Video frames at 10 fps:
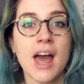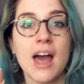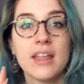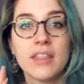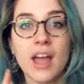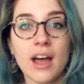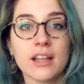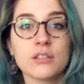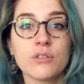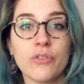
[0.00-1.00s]
and they
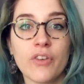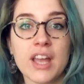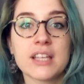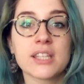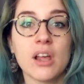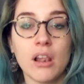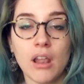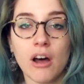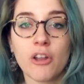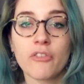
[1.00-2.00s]
had to face a
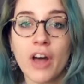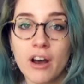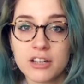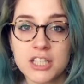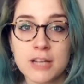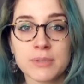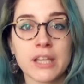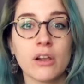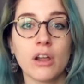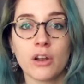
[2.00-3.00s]
lot of hardships and
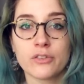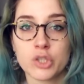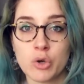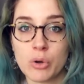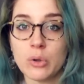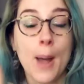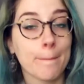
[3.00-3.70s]
a lot of struggle.